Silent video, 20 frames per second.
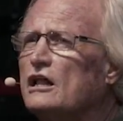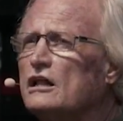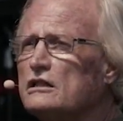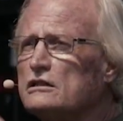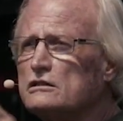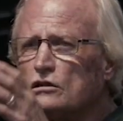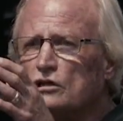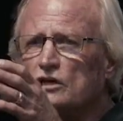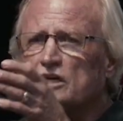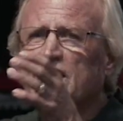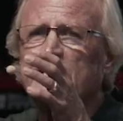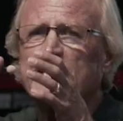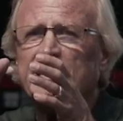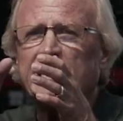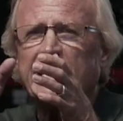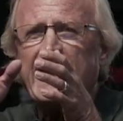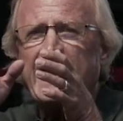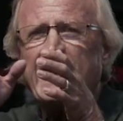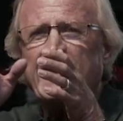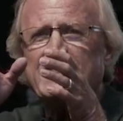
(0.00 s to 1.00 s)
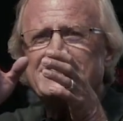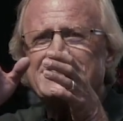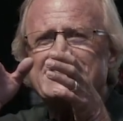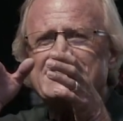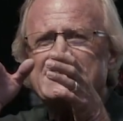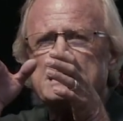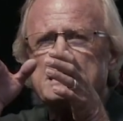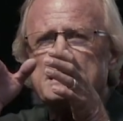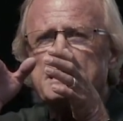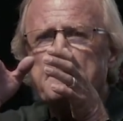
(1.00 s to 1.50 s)
looking at
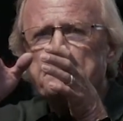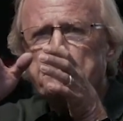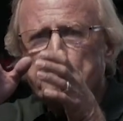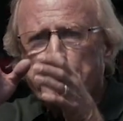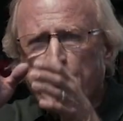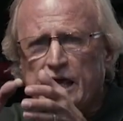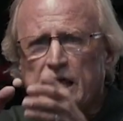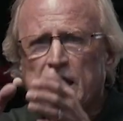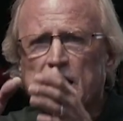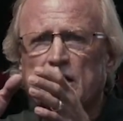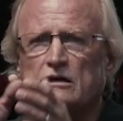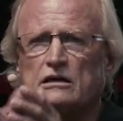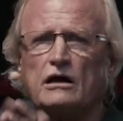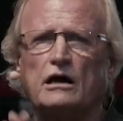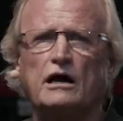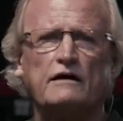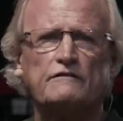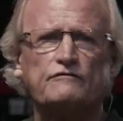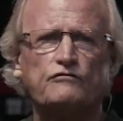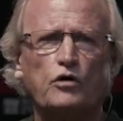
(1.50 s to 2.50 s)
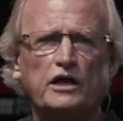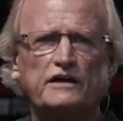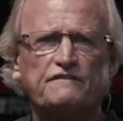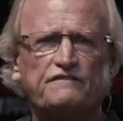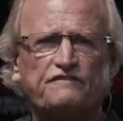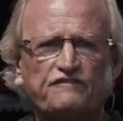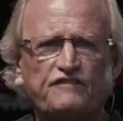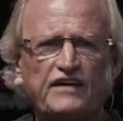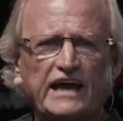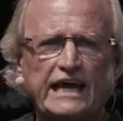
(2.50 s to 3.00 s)
the peak of
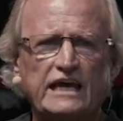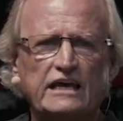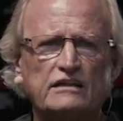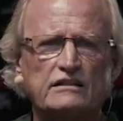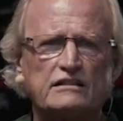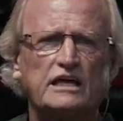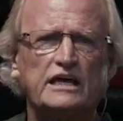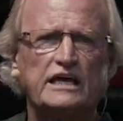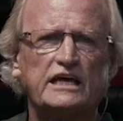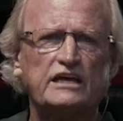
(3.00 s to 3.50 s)
what faith